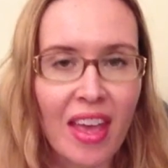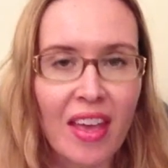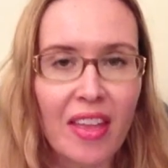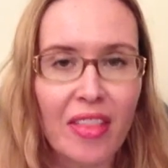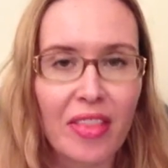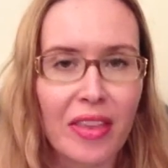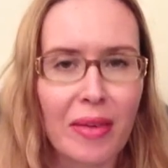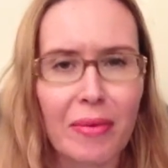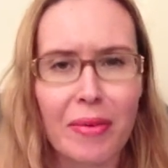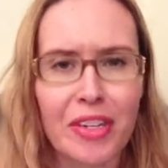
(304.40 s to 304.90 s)

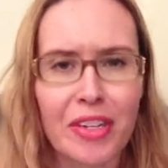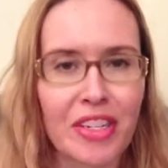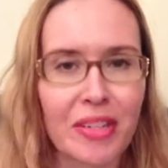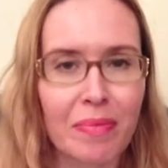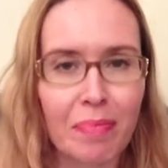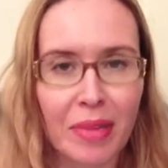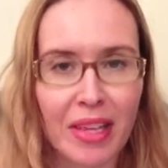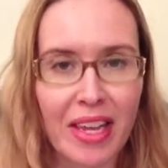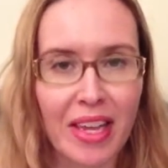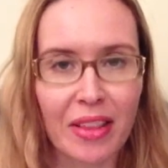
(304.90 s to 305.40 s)
They were
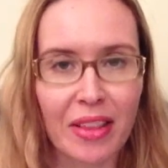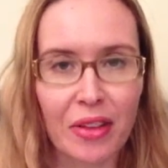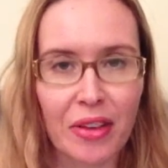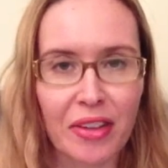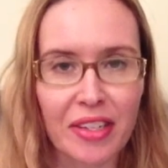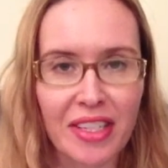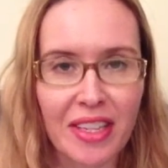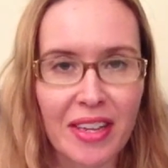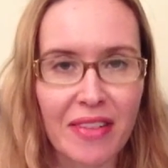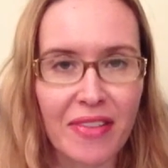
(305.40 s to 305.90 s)
just plain long
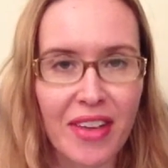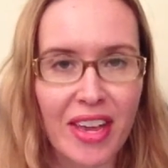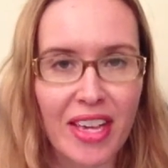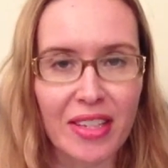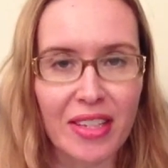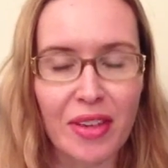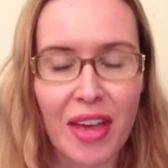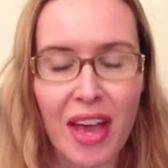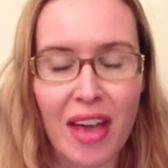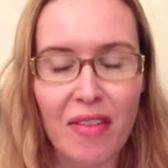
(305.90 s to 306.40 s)
sleeve vests,
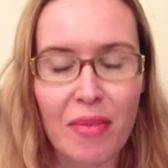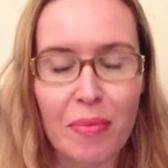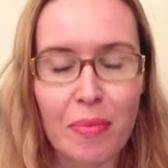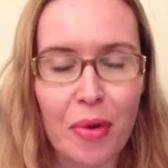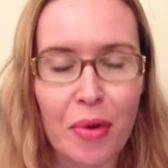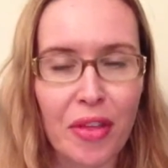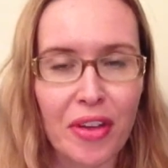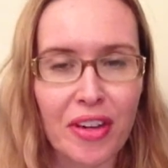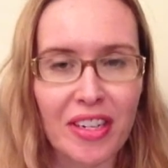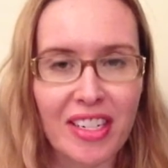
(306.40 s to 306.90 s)
so I haven't
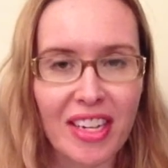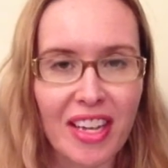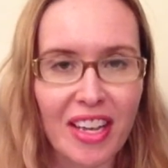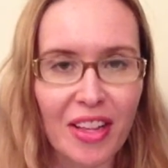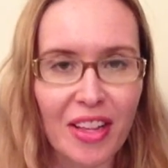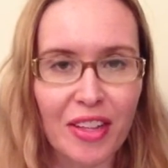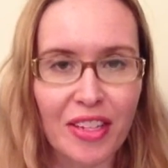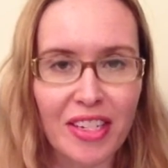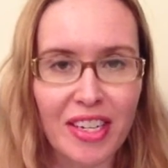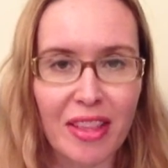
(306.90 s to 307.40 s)
bothered
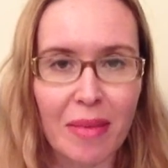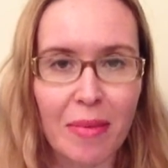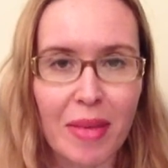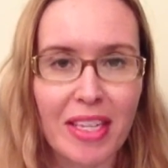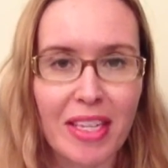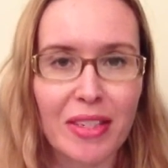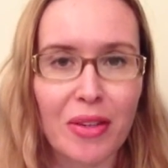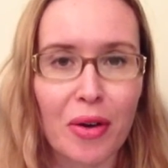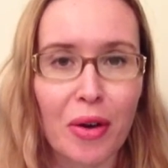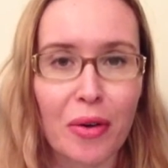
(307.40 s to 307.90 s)
including them in
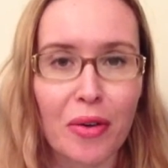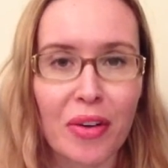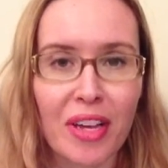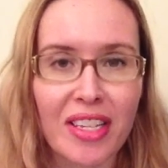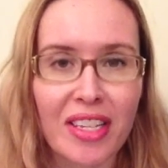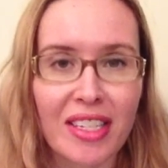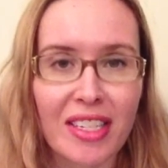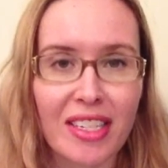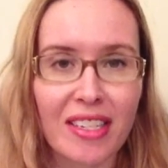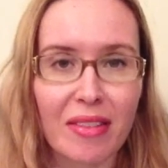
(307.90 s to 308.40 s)
this haul
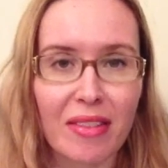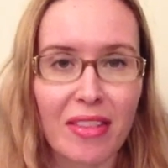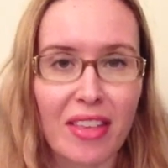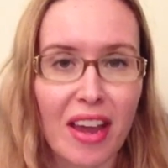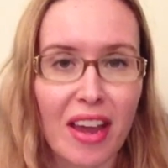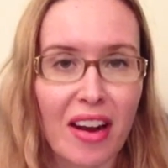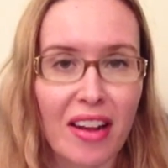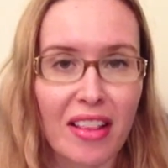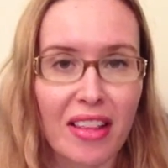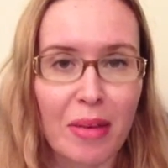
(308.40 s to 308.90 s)
as they
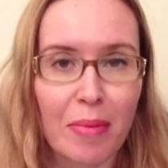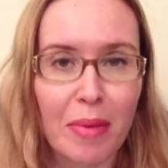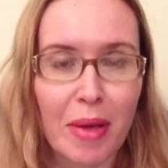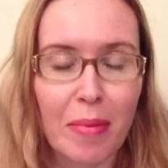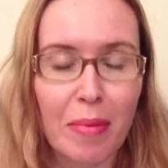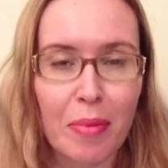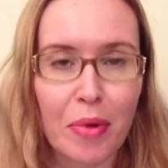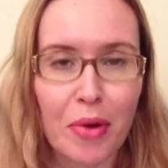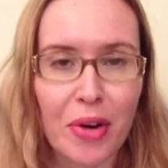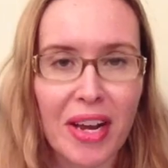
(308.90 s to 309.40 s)
are a little
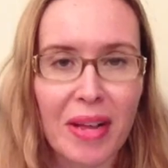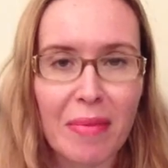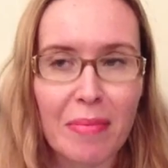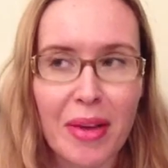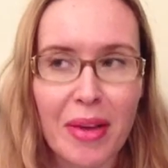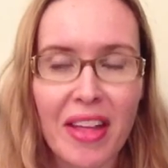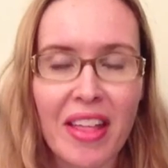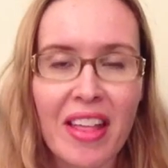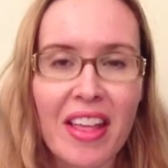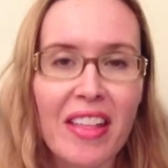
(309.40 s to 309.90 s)
bit boring,
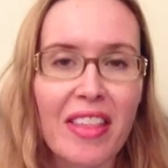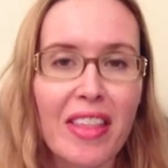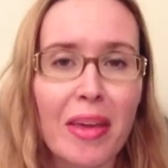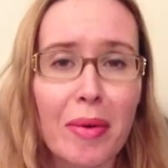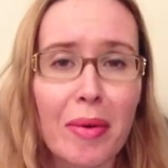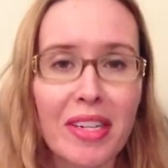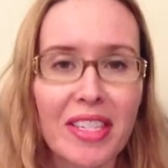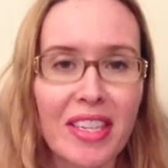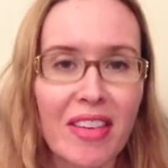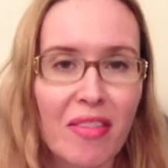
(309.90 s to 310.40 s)
but they were
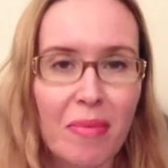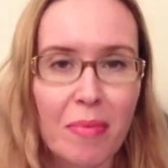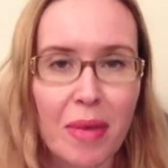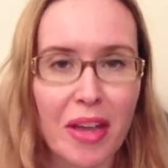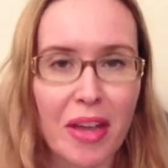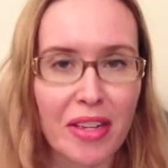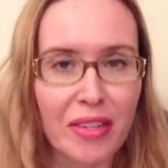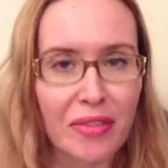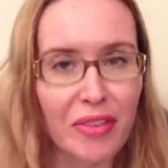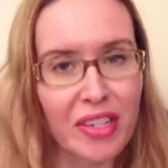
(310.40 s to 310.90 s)

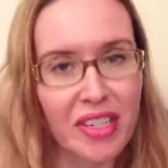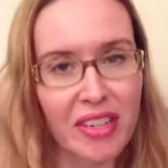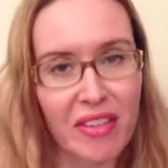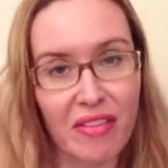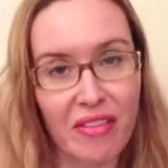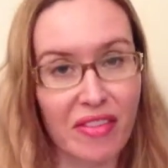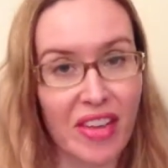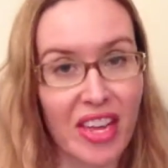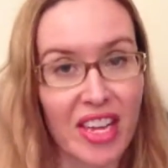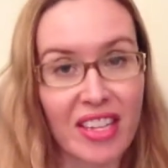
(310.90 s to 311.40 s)
£7 for
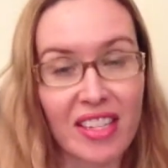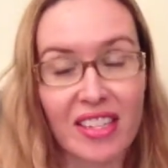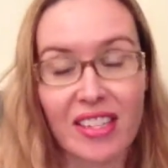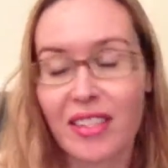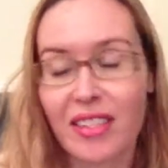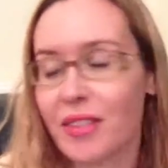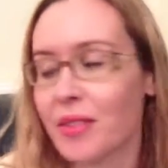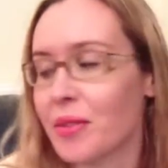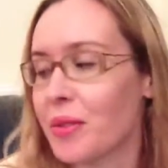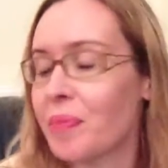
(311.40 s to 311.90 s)
7 vests,
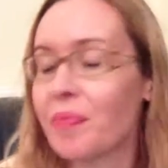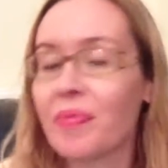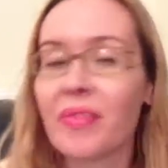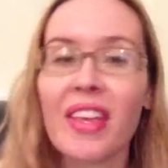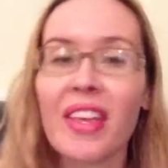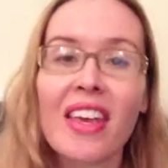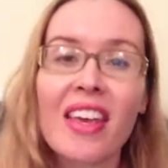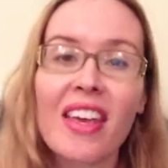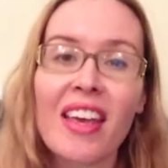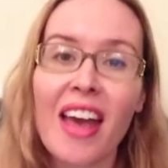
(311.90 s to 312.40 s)
so
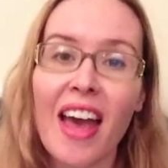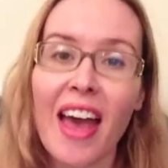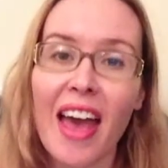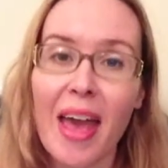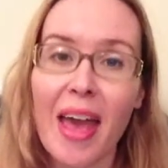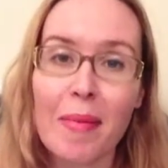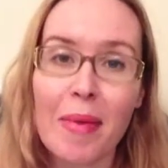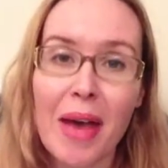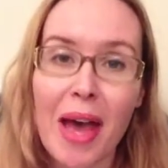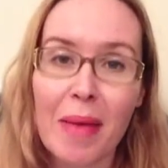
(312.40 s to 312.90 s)

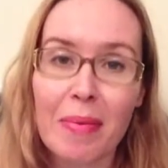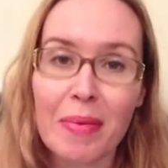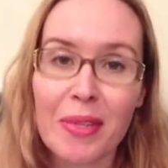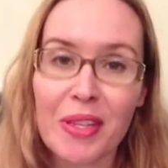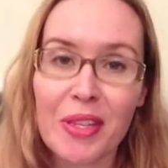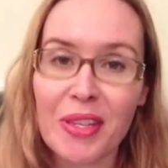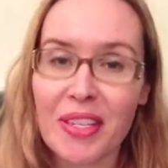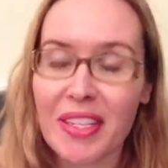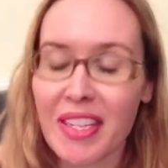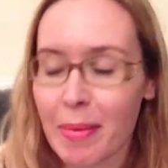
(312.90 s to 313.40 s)

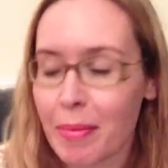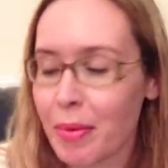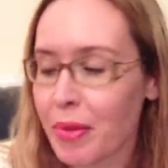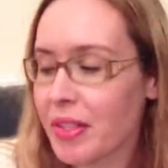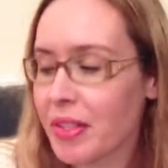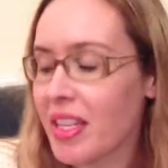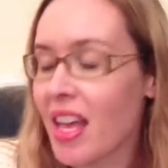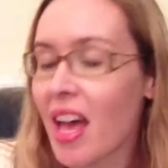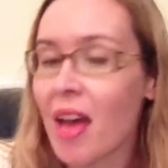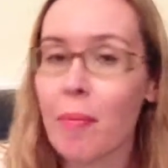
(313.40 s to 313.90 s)
absolute staples.
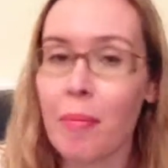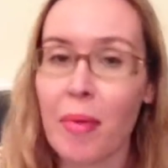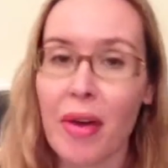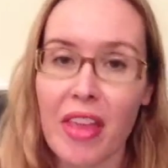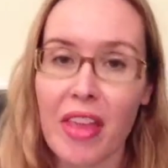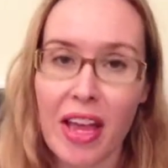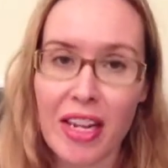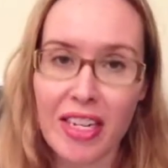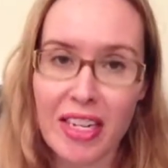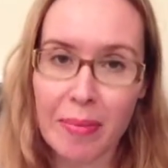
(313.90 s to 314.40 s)
But
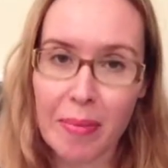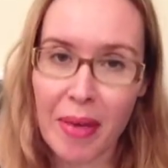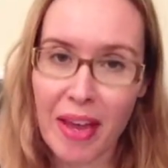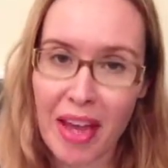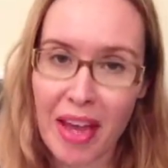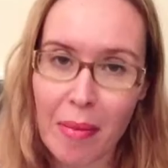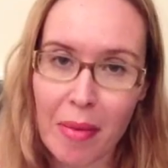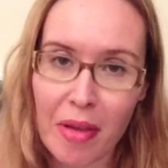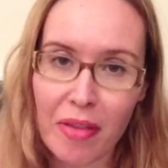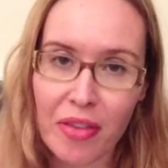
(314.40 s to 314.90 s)
I did pick
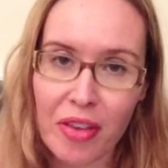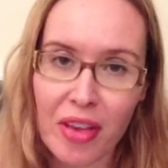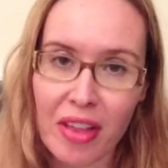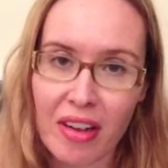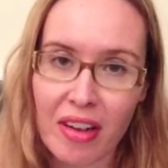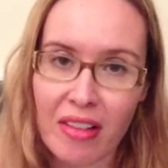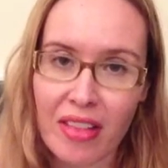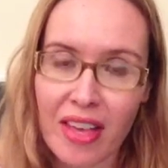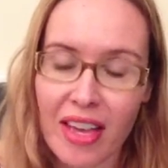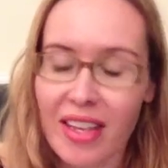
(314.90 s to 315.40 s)
up a few
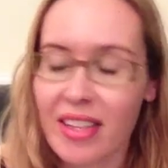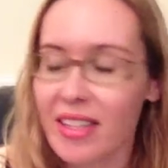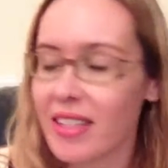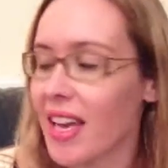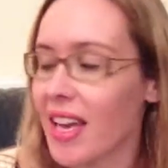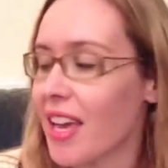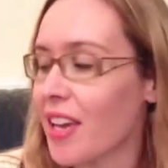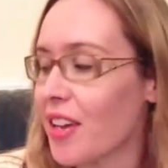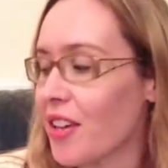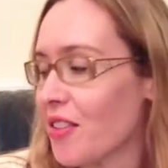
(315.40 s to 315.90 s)
other things that
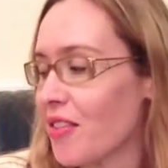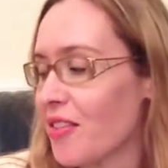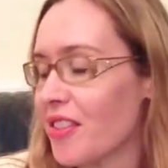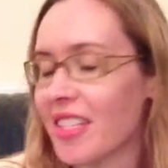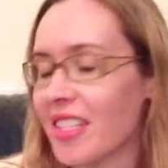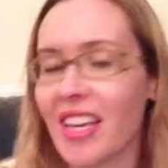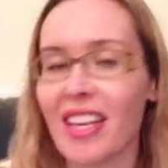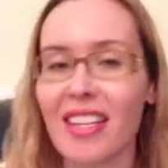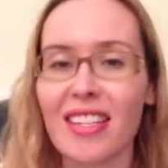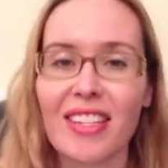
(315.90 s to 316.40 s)
I couldn't
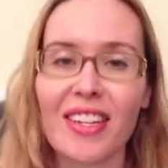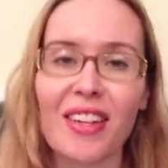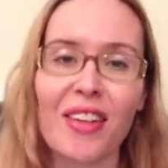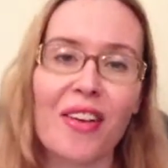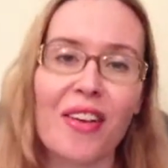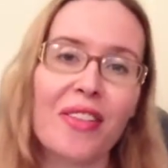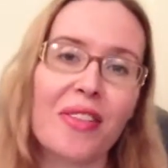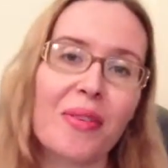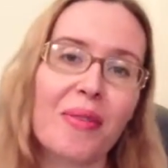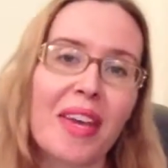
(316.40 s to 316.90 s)
resist
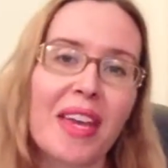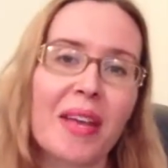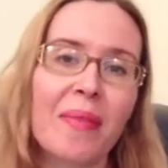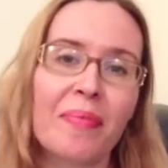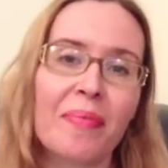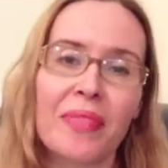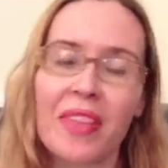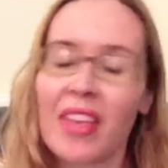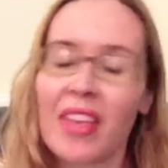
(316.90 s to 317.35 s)
along the way.